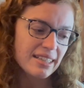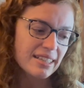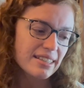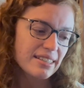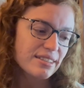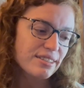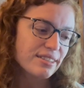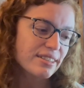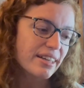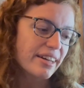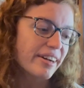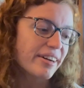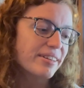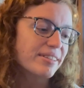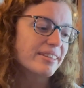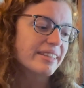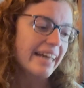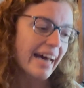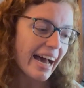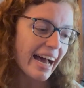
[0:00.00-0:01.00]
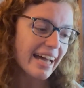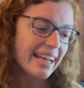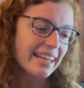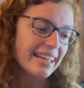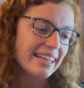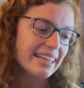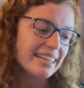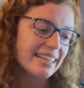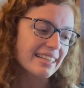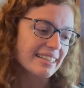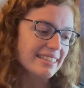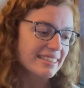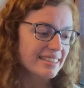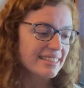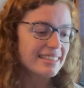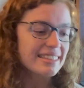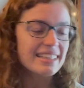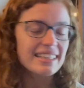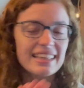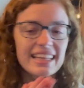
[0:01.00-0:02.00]
So that is
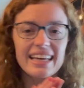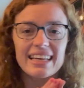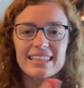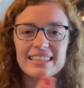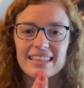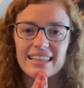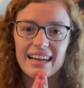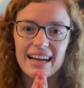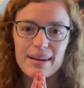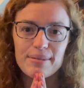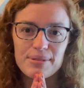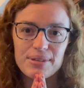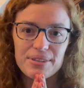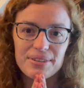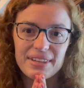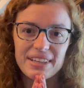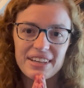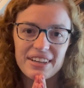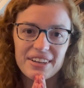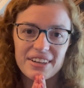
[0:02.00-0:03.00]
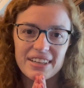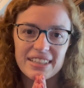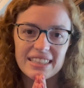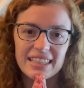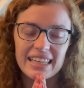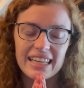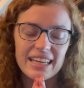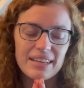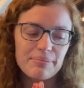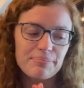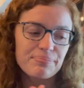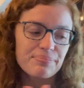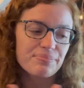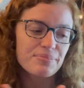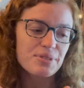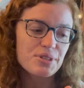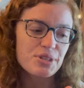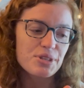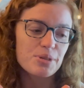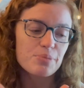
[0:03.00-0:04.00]
the things that I'm doing currently
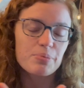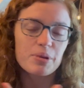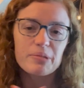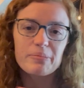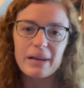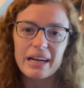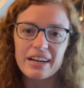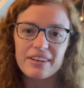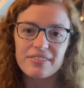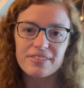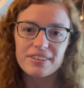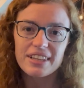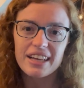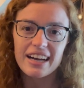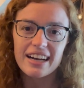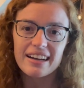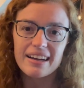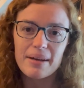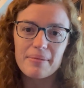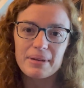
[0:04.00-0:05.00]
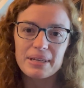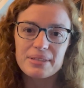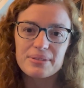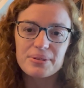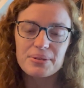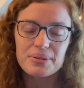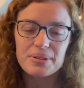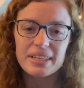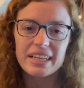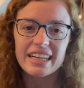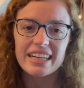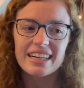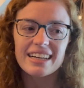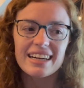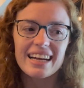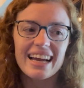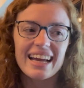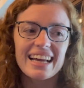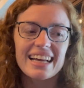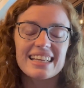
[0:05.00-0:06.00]
to prepare for the upcoming school year.
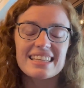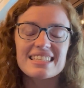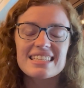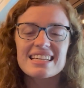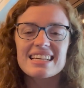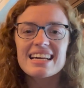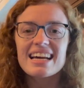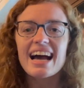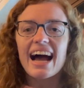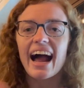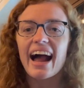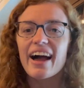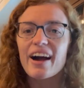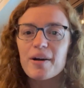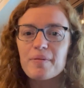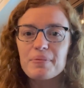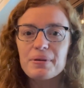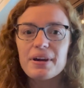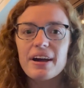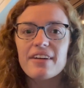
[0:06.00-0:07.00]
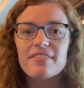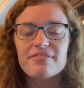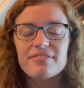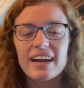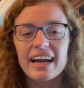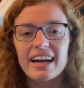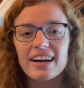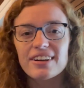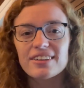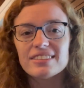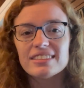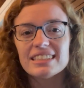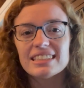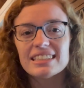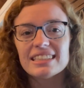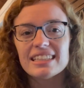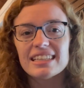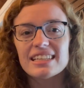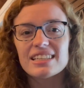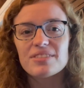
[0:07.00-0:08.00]
And I hope you have found
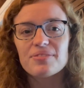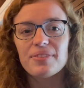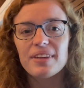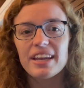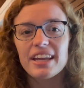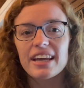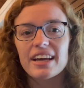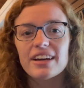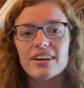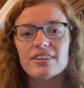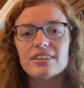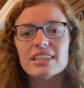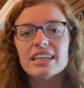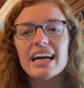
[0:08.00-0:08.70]
this video